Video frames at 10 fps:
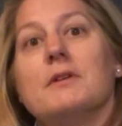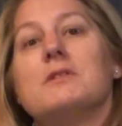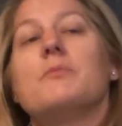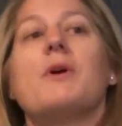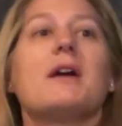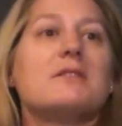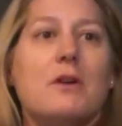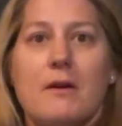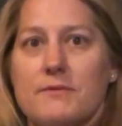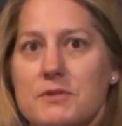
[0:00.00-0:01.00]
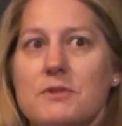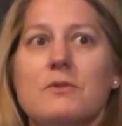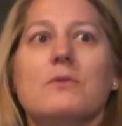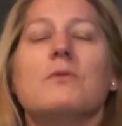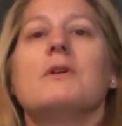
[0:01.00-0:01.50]
to pass off
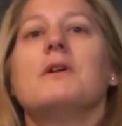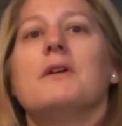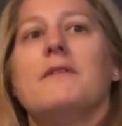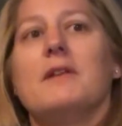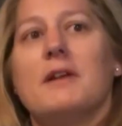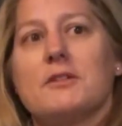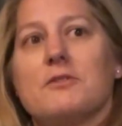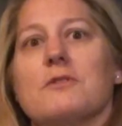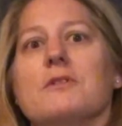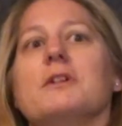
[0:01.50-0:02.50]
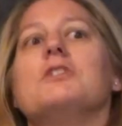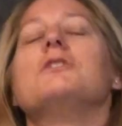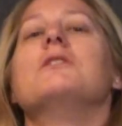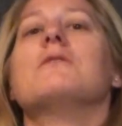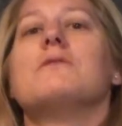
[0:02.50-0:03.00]
to the electrical
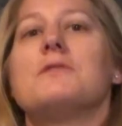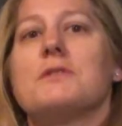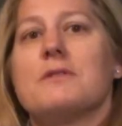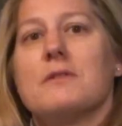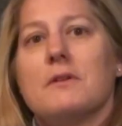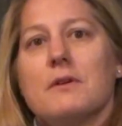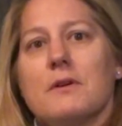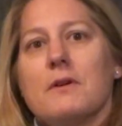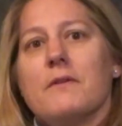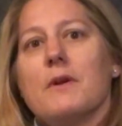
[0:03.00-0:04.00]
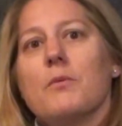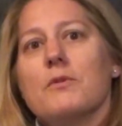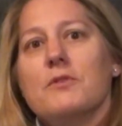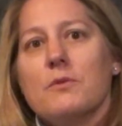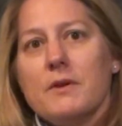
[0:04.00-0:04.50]
engineers that were
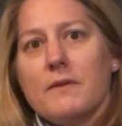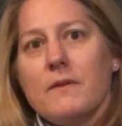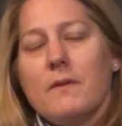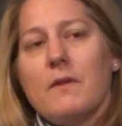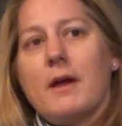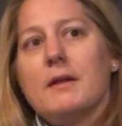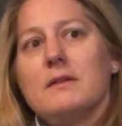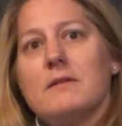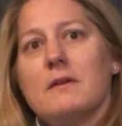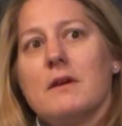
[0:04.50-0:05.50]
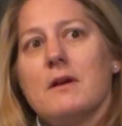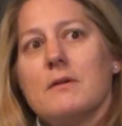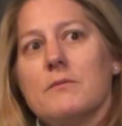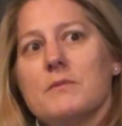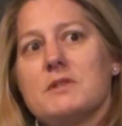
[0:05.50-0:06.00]
doing that
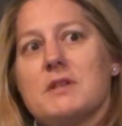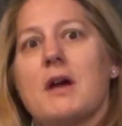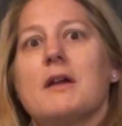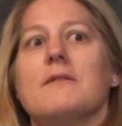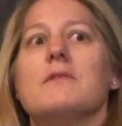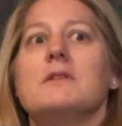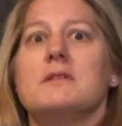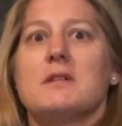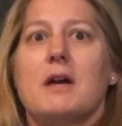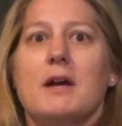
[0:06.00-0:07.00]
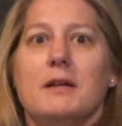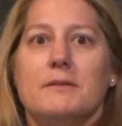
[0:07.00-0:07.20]
side of the design.